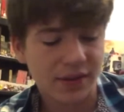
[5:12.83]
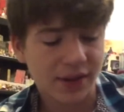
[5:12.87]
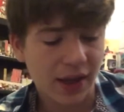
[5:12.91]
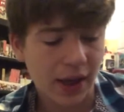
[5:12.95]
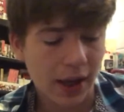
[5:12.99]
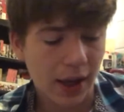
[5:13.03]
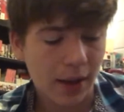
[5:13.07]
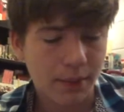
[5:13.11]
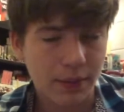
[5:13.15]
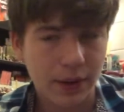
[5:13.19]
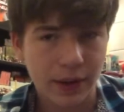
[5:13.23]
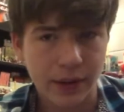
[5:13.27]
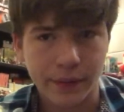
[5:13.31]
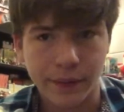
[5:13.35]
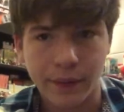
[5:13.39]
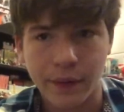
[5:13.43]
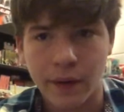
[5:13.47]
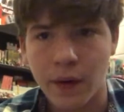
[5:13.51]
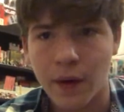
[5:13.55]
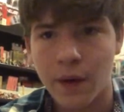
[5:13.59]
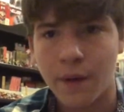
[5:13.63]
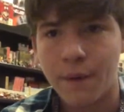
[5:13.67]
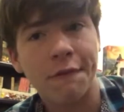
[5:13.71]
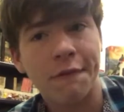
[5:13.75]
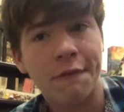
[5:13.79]
game, and
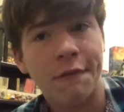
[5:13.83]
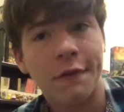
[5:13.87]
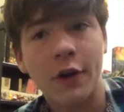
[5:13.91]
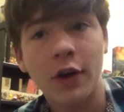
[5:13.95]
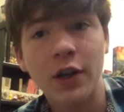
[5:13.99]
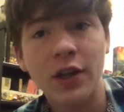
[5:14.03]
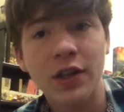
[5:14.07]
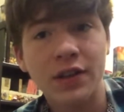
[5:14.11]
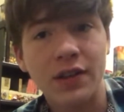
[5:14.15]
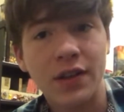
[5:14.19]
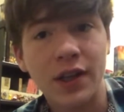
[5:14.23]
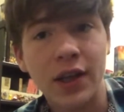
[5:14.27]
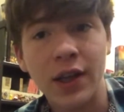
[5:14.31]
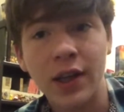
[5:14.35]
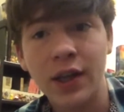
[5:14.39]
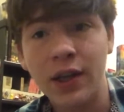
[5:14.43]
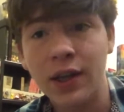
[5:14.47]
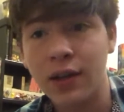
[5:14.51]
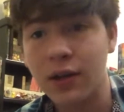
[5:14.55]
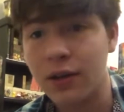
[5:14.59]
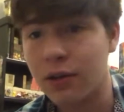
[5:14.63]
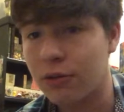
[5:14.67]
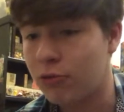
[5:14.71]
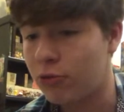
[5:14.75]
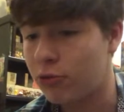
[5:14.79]
funny
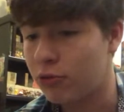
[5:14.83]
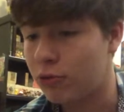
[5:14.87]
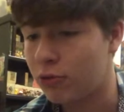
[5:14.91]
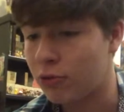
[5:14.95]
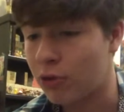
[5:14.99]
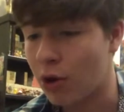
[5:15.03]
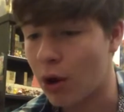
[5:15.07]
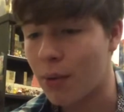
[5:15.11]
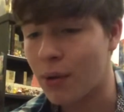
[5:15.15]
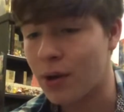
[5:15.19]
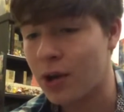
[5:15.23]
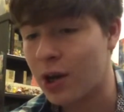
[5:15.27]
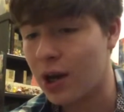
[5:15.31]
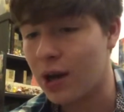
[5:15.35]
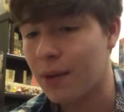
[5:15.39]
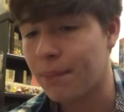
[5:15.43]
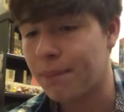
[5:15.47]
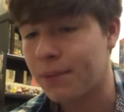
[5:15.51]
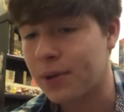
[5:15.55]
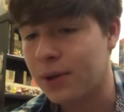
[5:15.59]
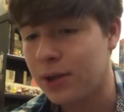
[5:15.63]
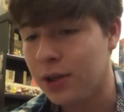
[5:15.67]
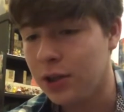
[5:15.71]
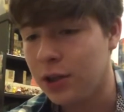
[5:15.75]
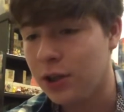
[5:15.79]
thing,
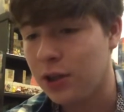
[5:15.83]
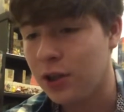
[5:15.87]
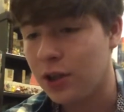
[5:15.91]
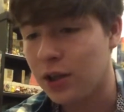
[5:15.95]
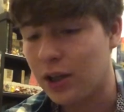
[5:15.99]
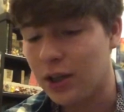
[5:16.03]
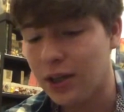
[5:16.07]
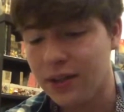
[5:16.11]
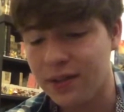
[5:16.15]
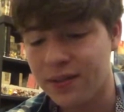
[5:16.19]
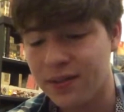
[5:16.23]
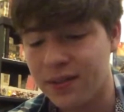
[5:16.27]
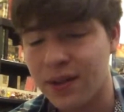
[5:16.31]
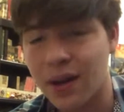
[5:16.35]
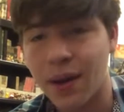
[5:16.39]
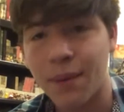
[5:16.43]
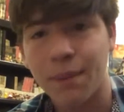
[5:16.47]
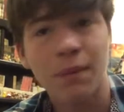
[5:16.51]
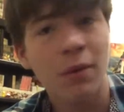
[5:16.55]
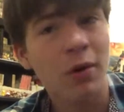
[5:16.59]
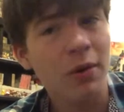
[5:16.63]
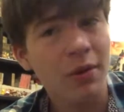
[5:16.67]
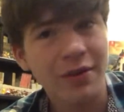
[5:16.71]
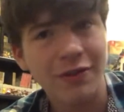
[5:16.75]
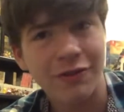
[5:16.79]
RoboCop isn't a
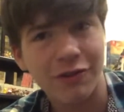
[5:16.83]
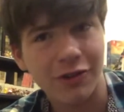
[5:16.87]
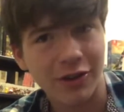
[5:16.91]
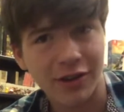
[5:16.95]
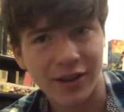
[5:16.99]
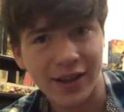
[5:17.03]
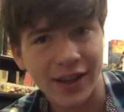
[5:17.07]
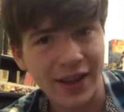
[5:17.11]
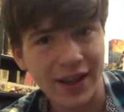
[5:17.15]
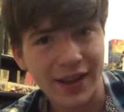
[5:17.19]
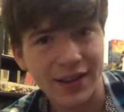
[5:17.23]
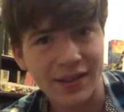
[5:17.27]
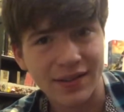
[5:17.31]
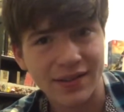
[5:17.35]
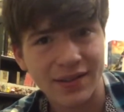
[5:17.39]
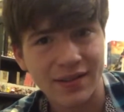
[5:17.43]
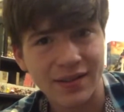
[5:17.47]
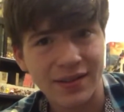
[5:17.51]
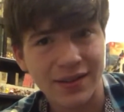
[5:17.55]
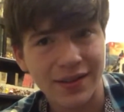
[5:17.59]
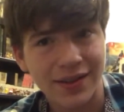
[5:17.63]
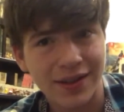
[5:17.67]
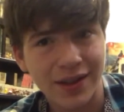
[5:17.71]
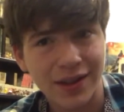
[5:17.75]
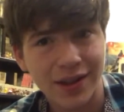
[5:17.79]
movie for
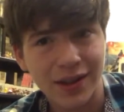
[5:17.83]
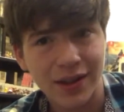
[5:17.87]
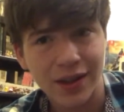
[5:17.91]
kids,